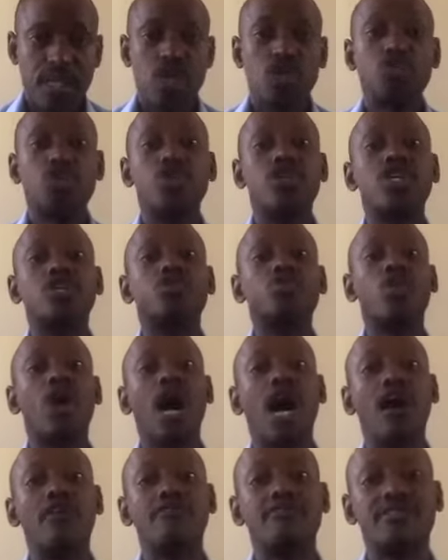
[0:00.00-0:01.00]
So you need to
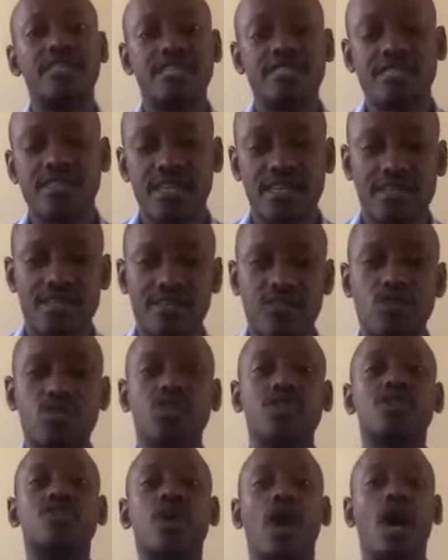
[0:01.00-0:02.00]
have tested. You
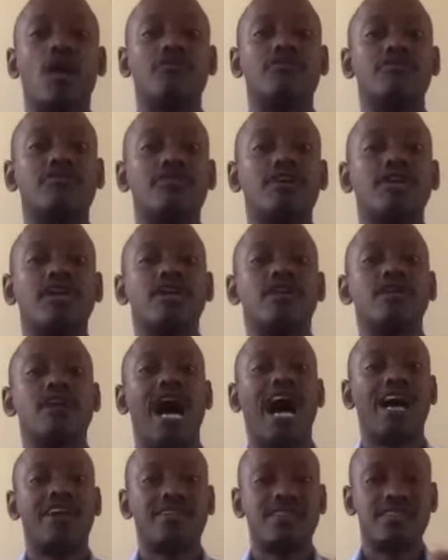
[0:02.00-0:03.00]
need to have
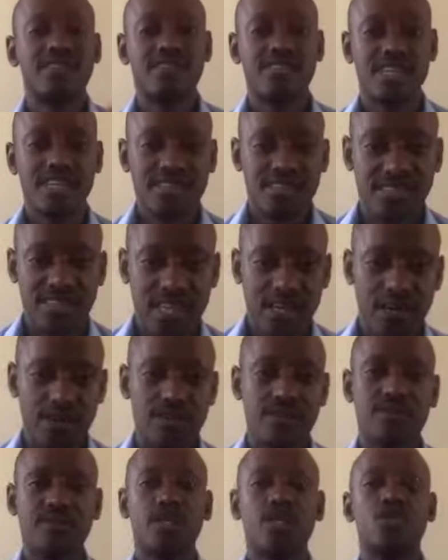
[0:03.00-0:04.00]
had this Excel.
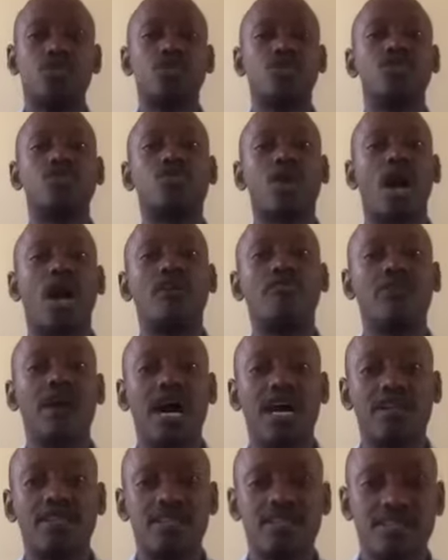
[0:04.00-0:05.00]
You need to have
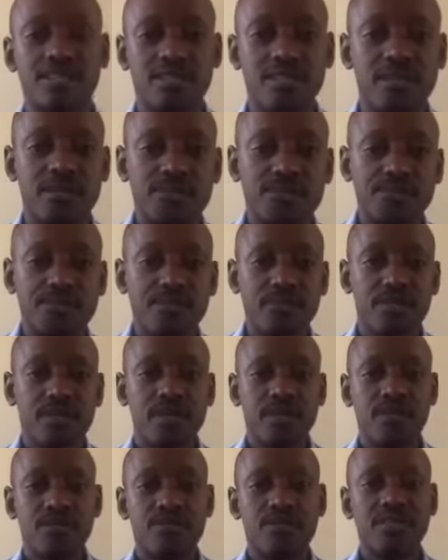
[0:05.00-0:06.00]
had
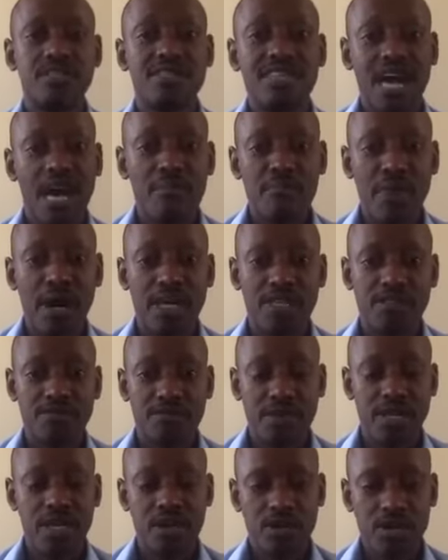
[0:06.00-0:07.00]
these numbers
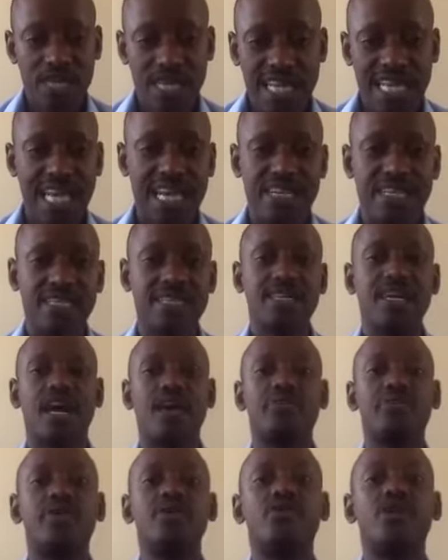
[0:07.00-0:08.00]
very clearly,
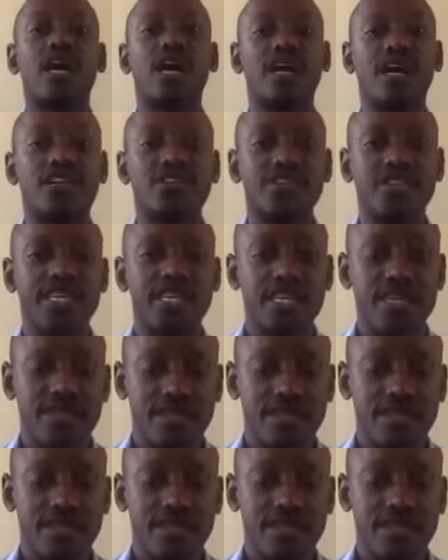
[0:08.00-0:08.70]
and then you can actually